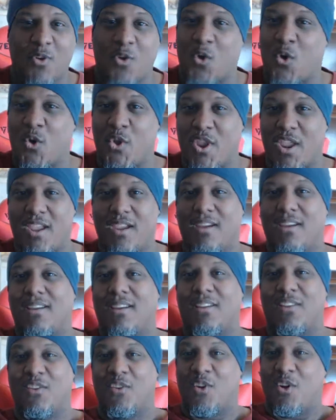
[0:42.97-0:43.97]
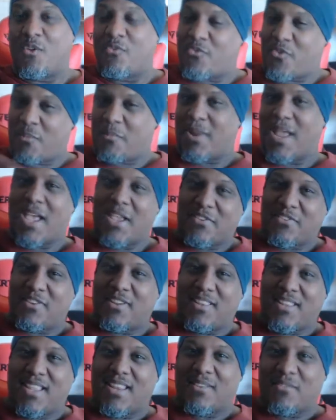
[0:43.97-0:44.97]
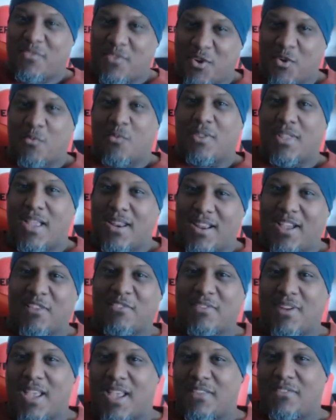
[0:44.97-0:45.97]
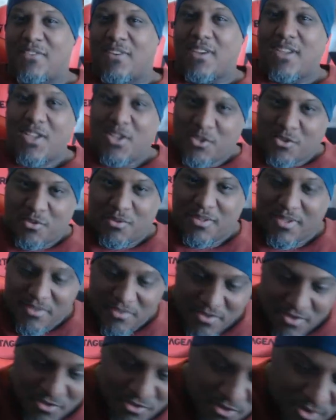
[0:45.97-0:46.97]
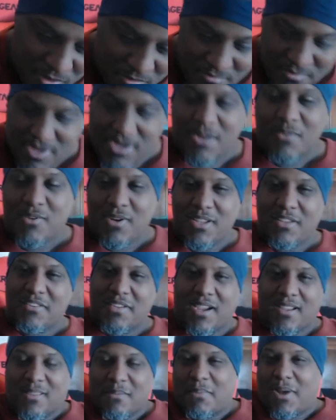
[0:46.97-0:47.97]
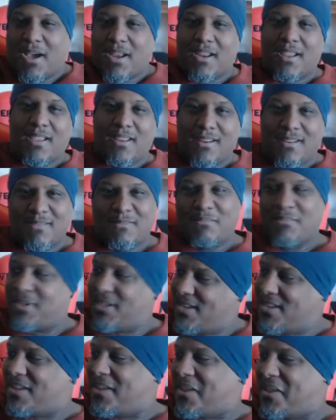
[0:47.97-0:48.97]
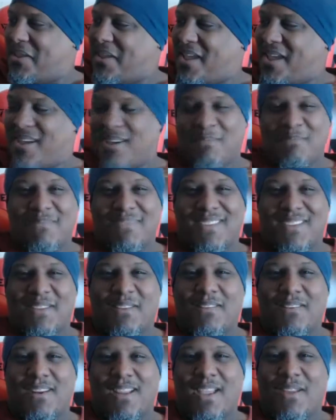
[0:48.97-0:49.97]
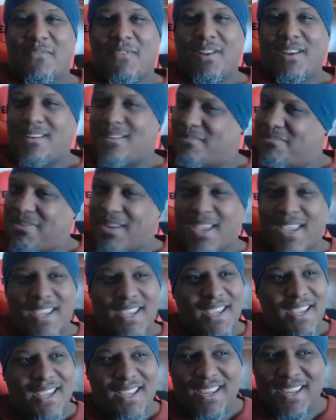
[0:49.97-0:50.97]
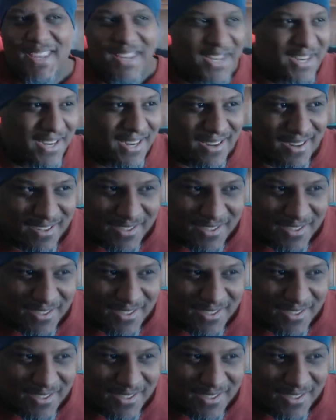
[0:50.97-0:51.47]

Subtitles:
year. You know, from last year, when they announced it last year to this year. So I'm really psyched about it, and yeah, I'm gonna get ready to play it